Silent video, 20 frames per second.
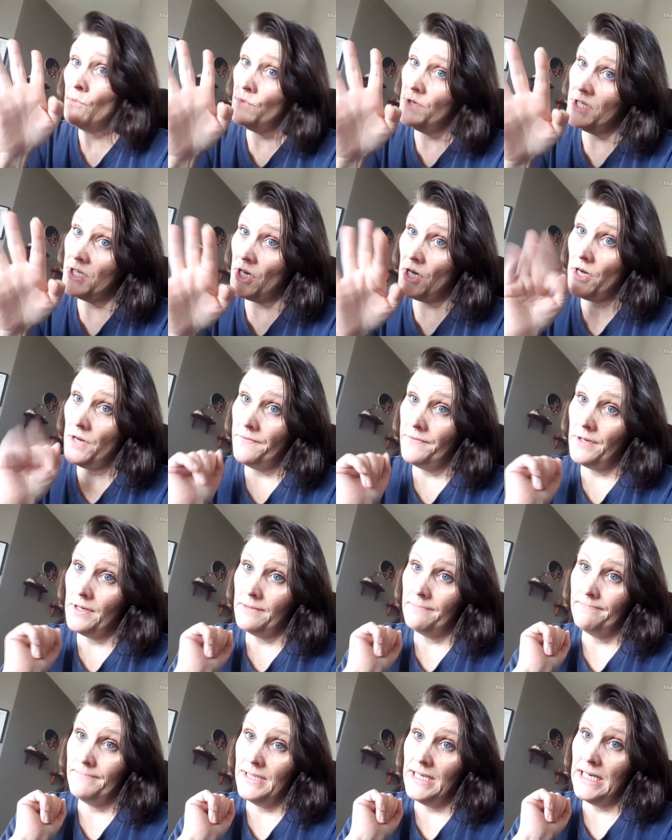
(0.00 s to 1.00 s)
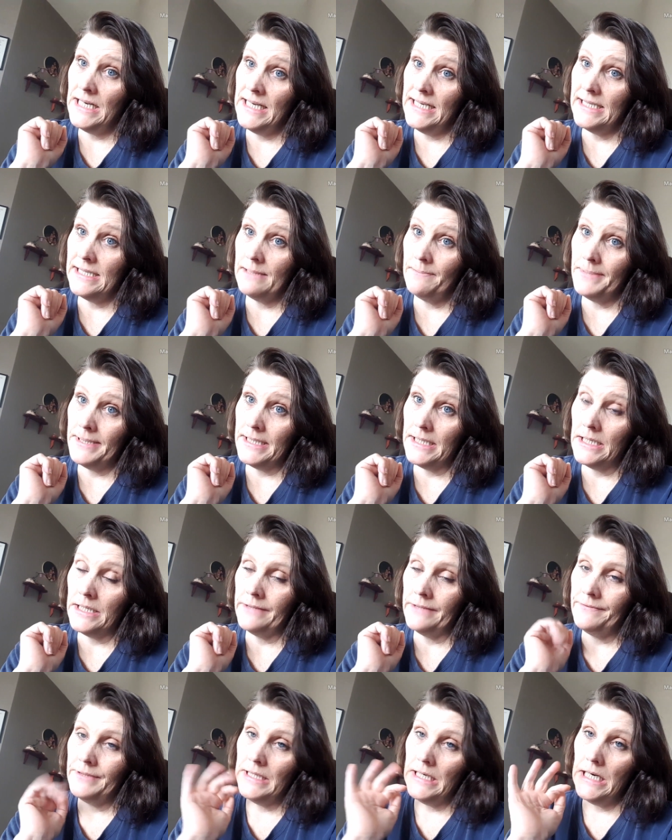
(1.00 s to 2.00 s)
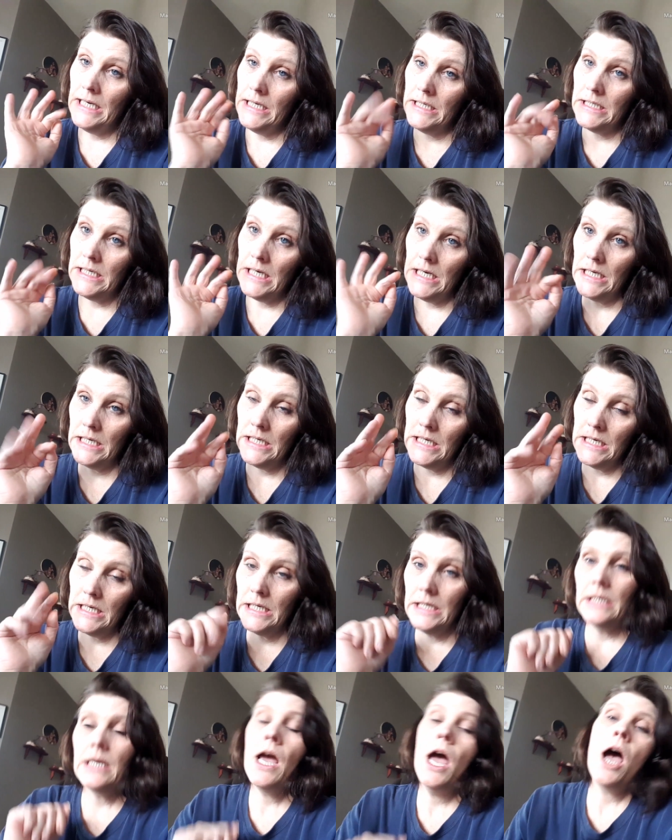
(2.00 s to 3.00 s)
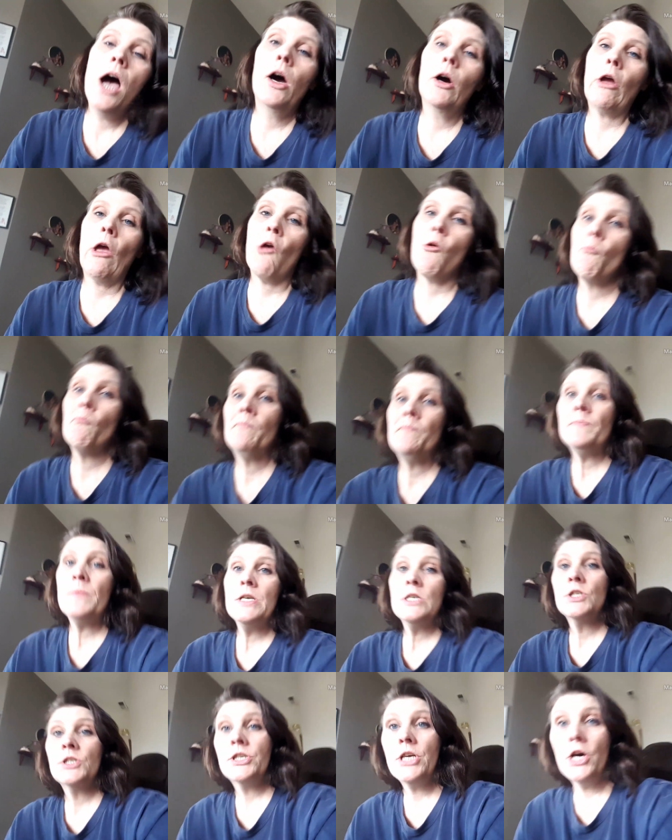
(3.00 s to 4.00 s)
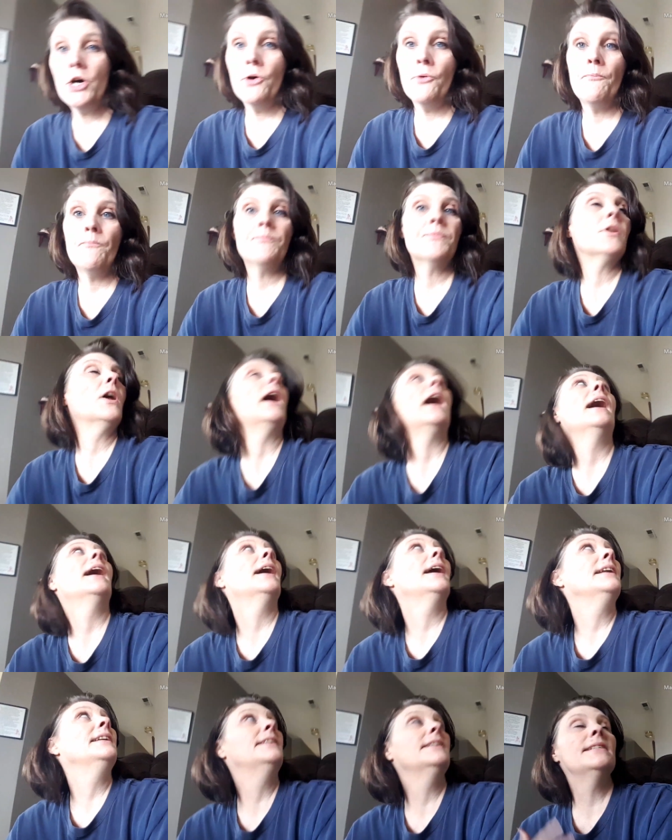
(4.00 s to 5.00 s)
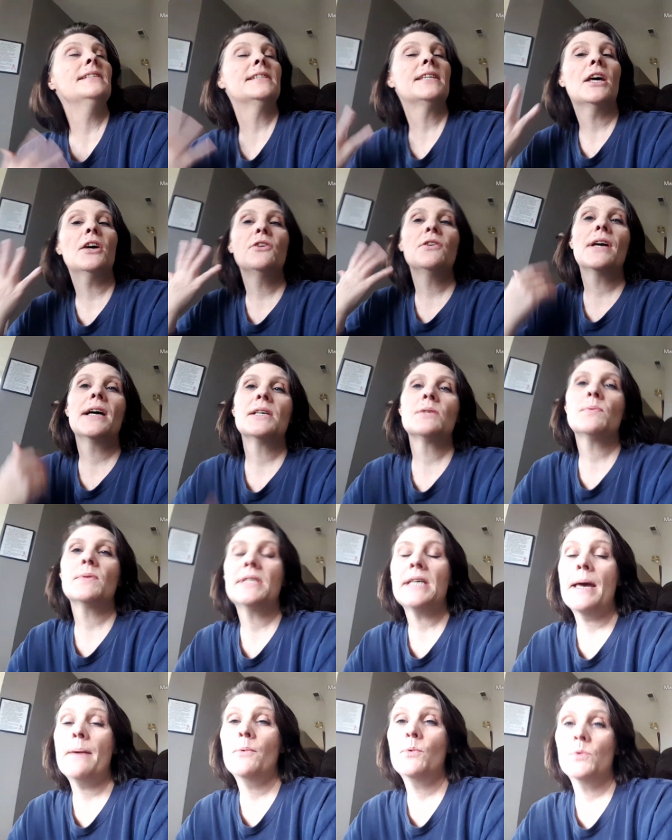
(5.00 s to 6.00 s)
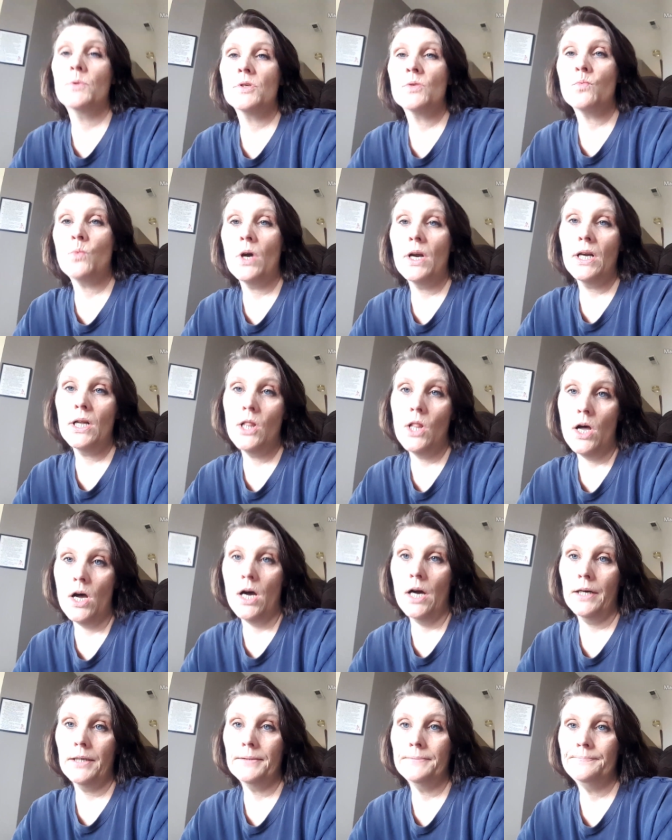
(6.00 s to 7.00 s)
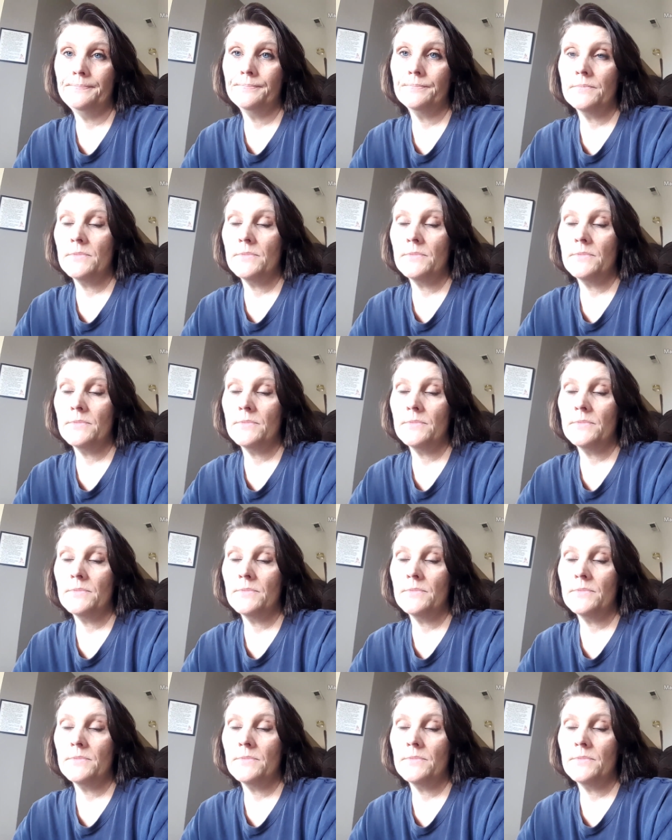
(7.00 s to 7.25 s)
resolved delete some stuff. Delete, delete, delete. Okay, so I didn't tell you guys what time it was. One o'clock.